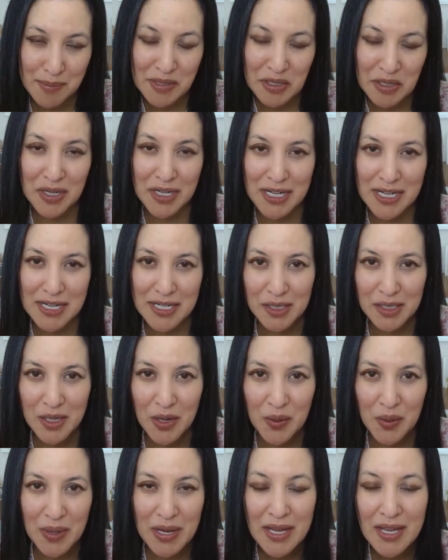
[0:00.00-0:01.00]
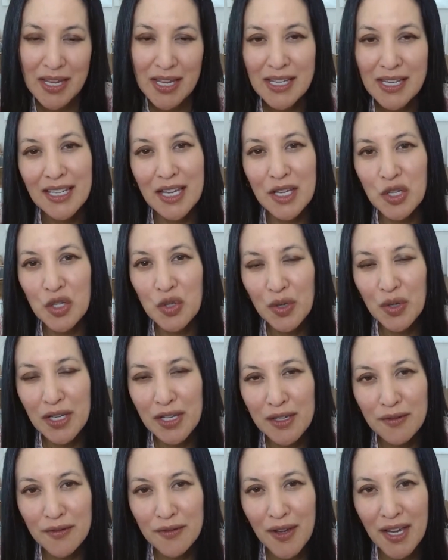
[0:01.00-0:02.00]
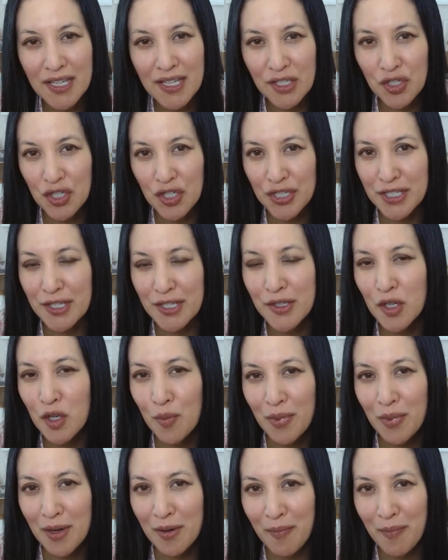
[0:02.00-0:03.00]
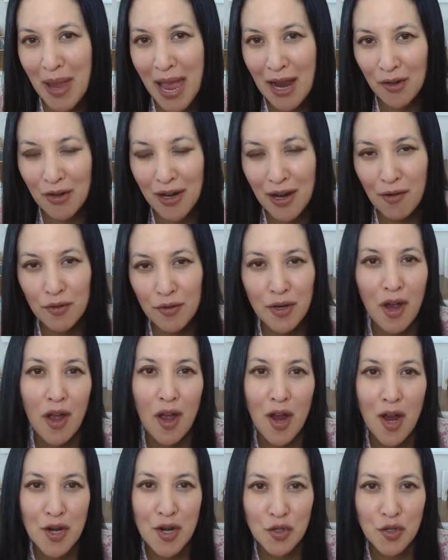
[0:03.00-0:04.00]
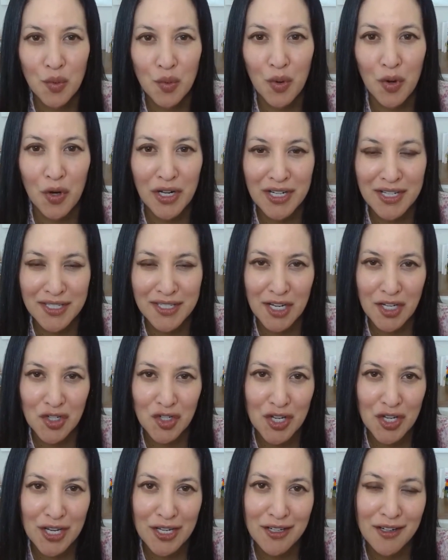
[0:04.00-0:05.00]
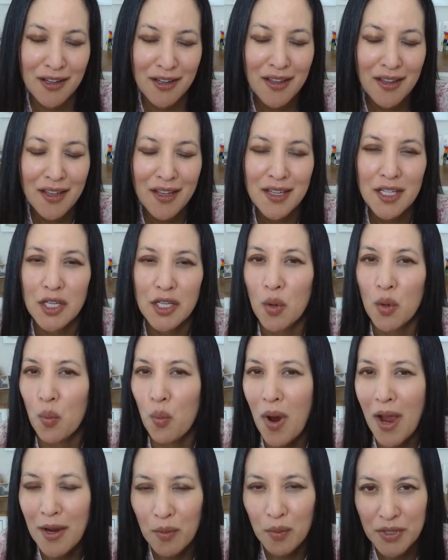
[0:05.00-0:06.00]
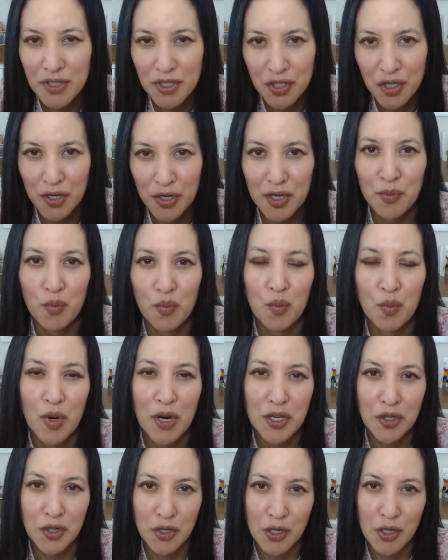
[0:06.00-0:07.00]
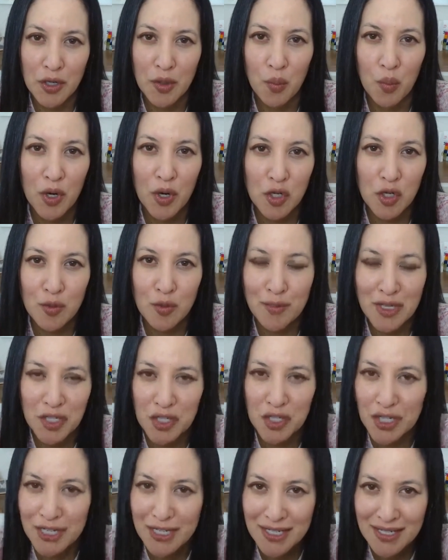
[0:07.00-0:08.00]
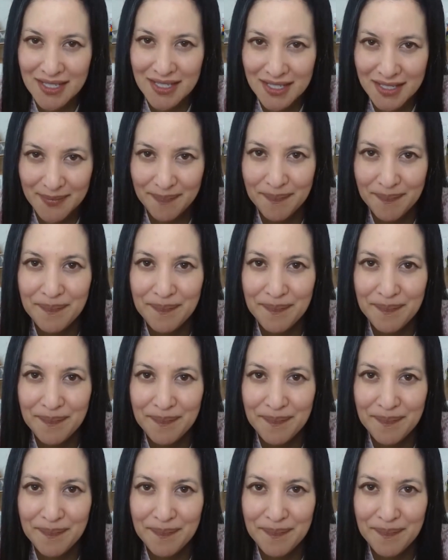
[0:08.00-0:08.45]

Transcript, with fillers: community. So, can you give us just a little bit of background on your organization? You know, why it was started, and what your what your mission is.